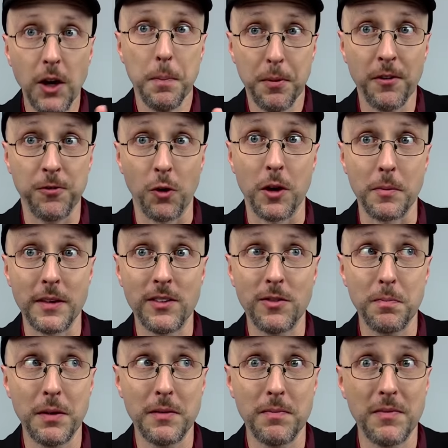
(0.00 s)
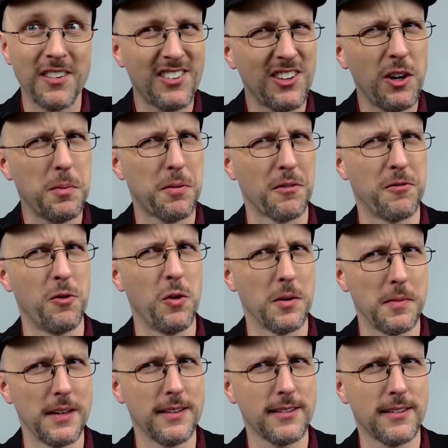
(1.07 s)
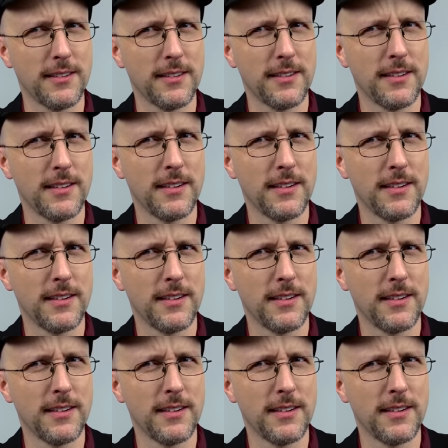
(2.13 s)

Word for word: A good performance, but still performance.